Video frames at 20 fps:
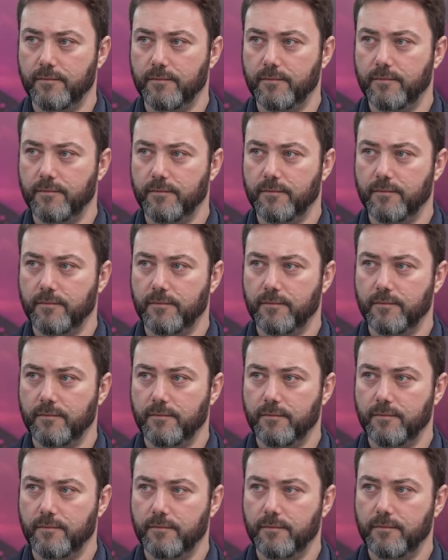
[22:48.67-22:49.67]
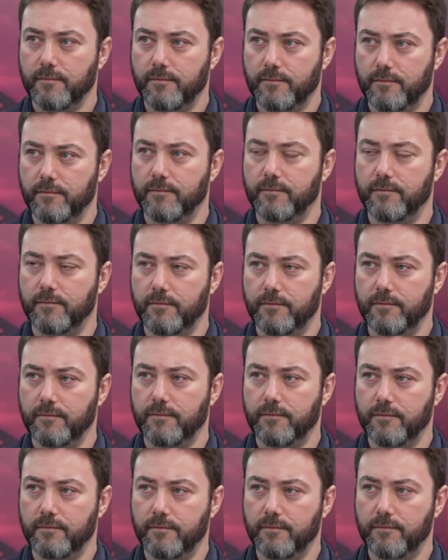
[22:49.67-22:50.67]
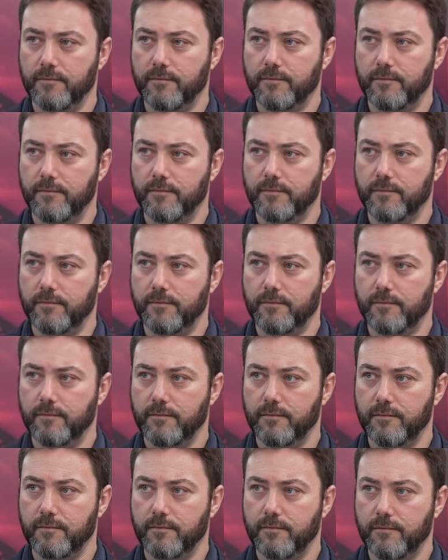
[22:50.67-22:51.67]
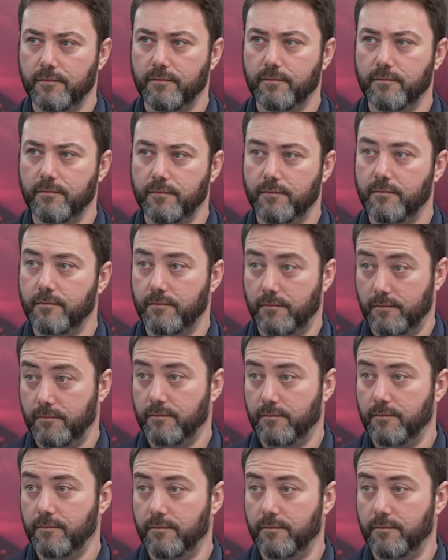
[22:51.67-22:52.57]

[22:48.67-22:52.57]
(not speaking)